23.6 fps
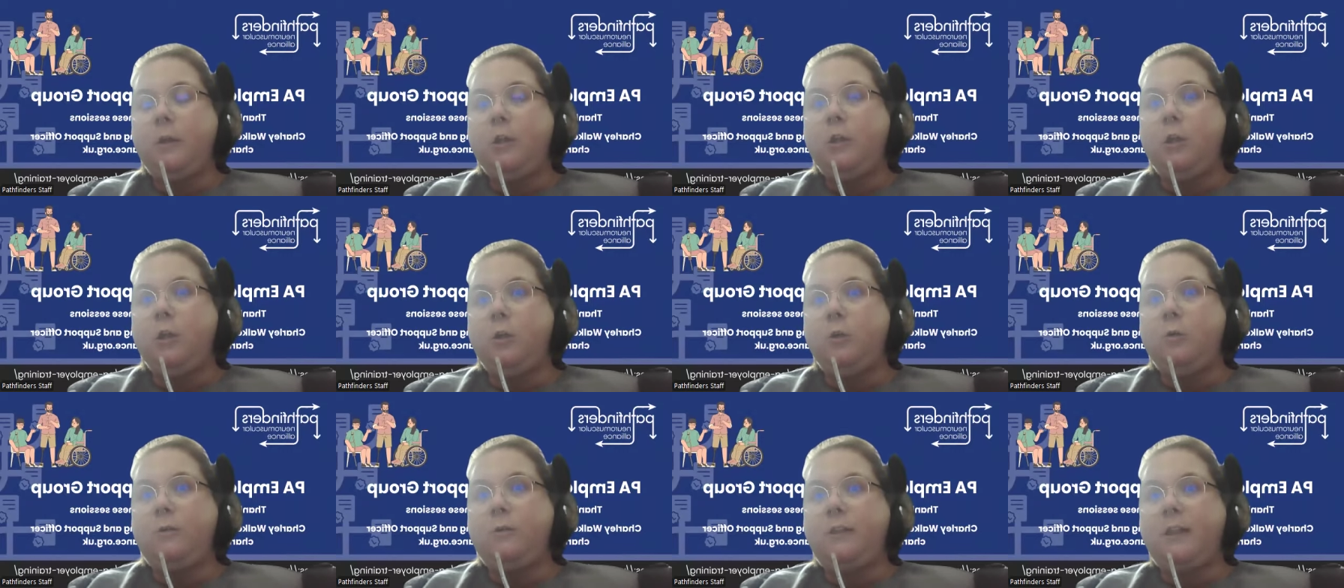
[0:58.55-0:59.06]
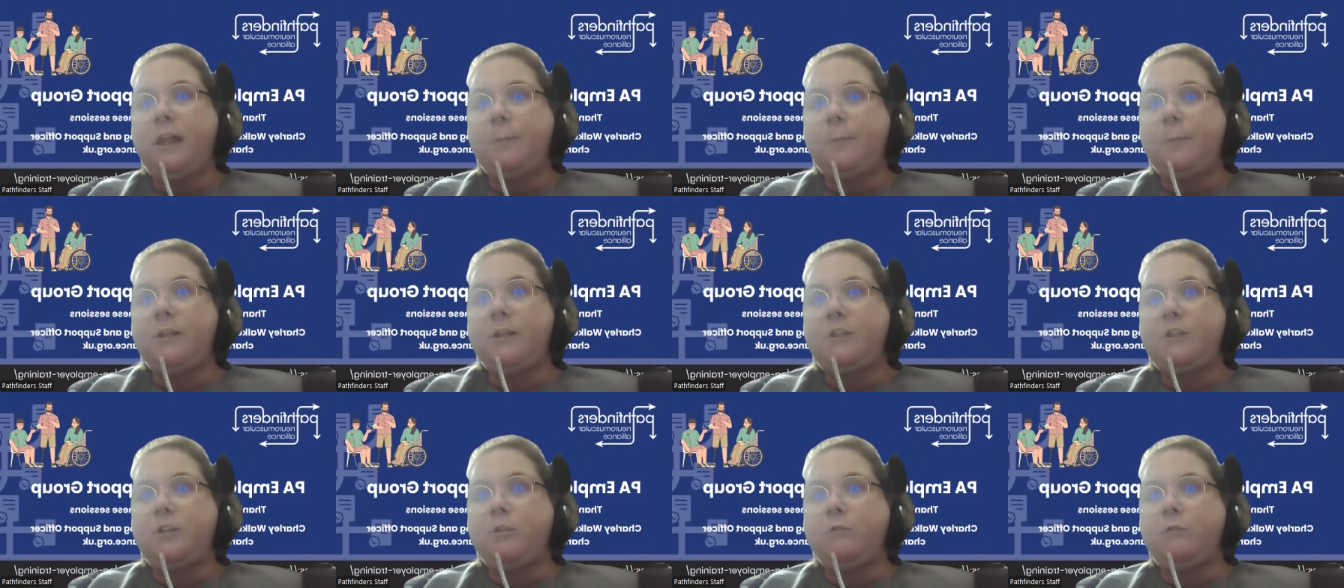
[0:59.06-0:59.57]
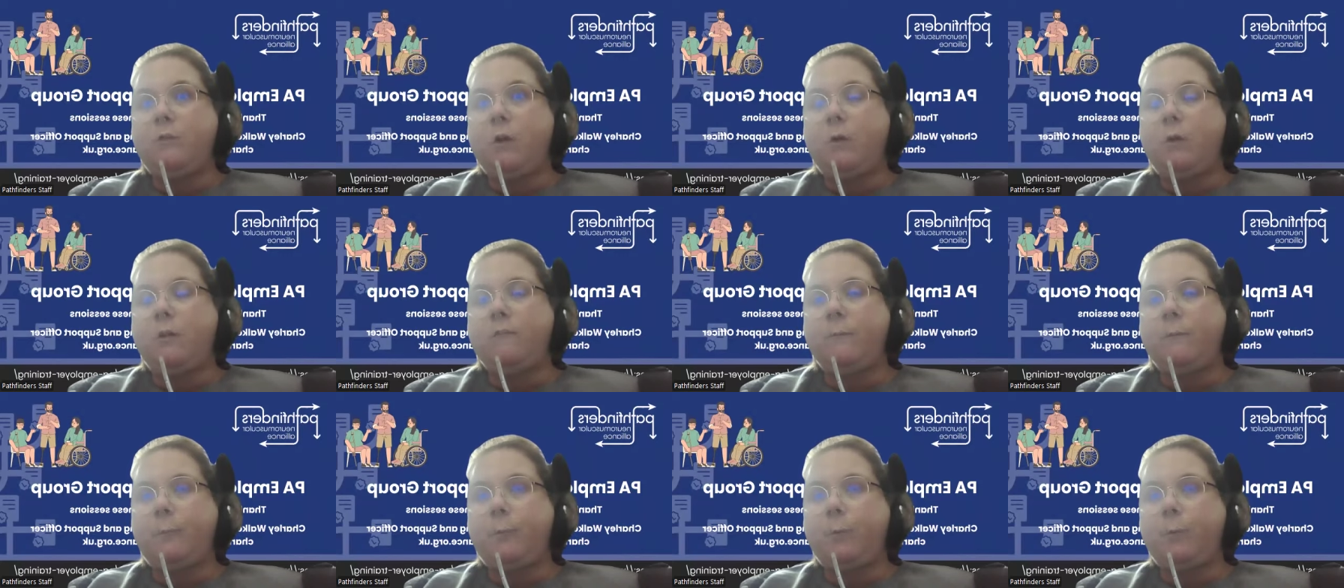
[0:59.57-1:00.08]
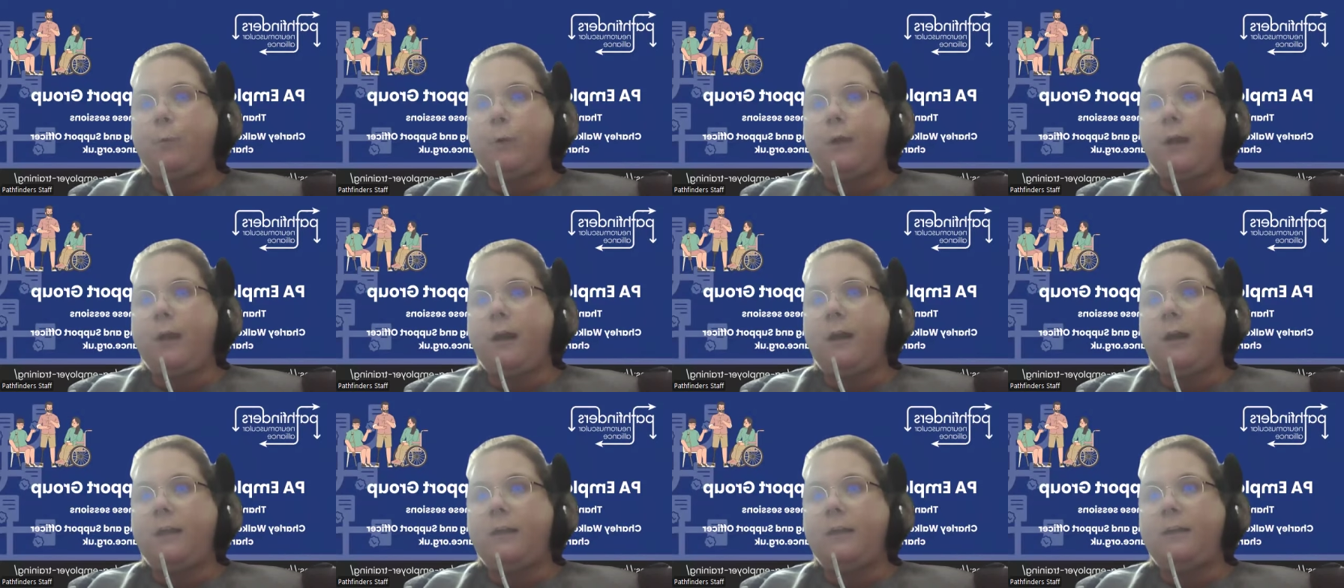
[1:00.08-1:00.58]
you step into the role of
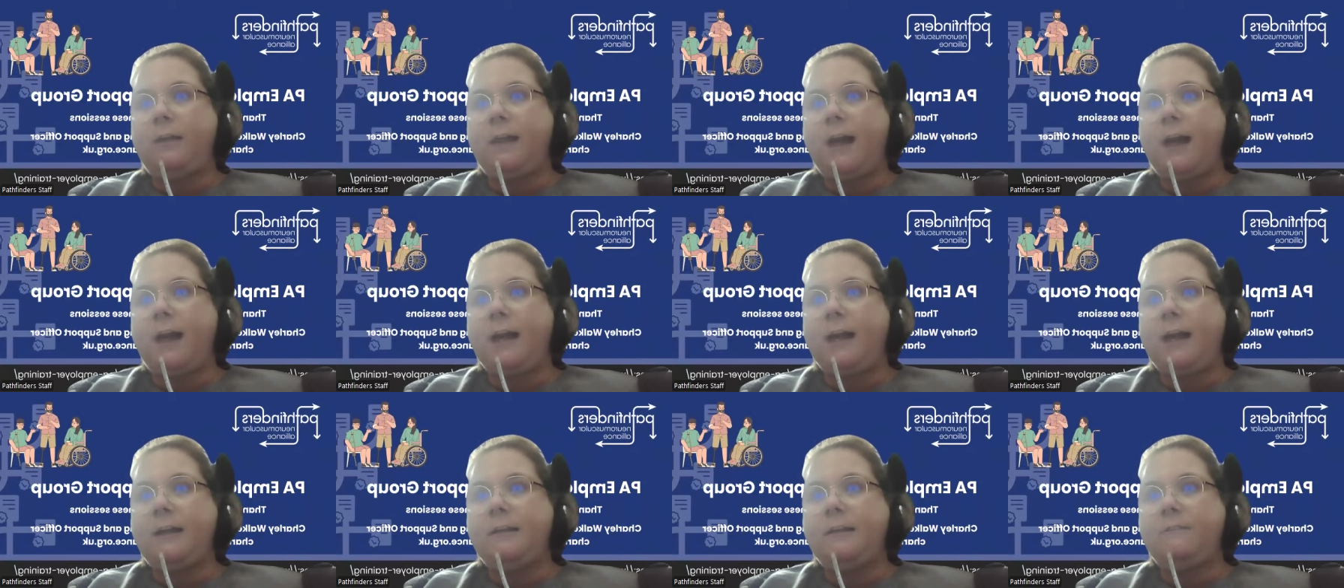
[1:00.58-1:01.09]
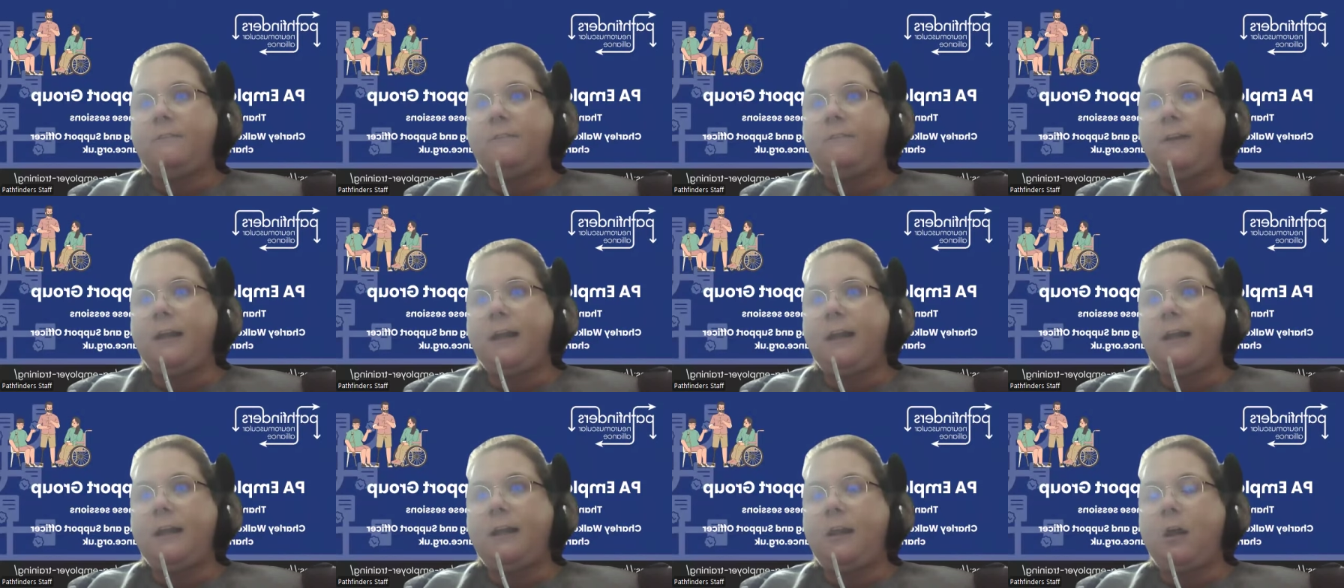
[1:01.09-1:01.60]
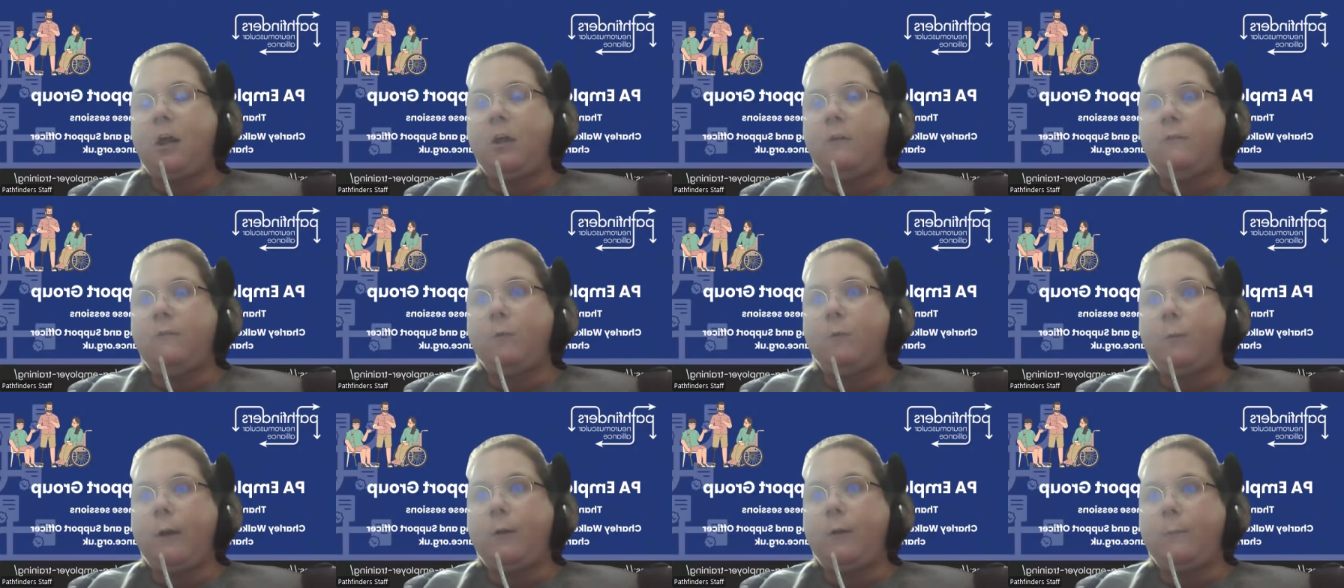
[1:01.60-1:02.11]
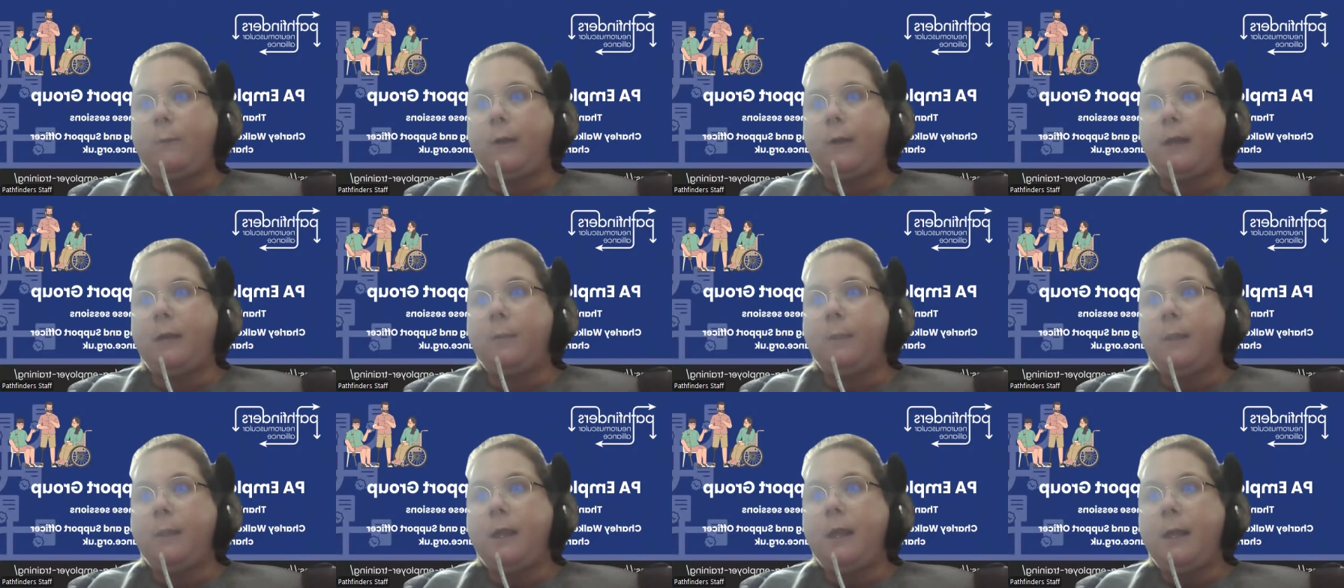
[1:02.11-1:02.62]
employer that can feel
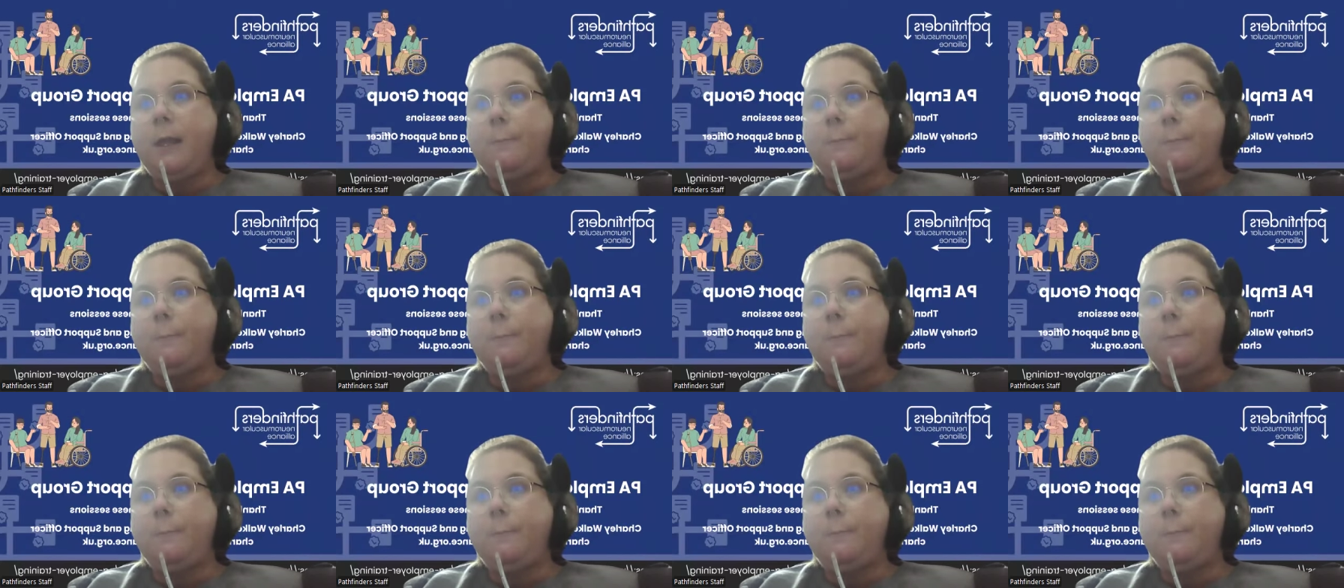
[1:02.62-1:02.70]
overwhelming.